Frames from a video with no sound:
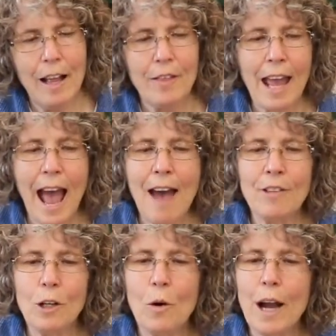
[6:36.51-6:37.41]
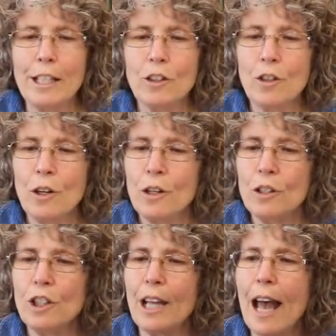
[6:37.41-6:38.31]
They haven't quite
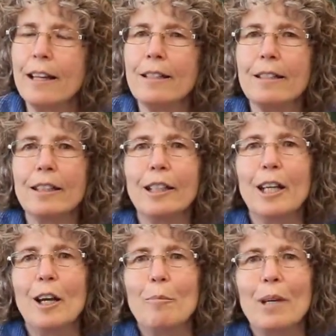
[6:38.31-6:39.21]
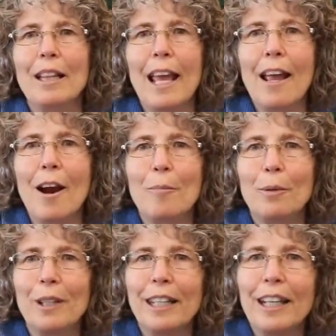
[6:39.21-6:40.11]
turned yet, but they are
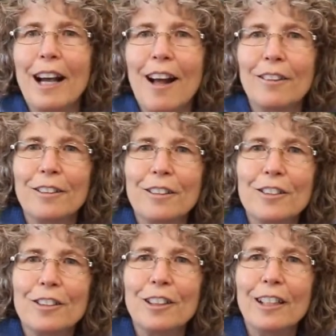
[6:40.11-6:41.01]
pretty colors.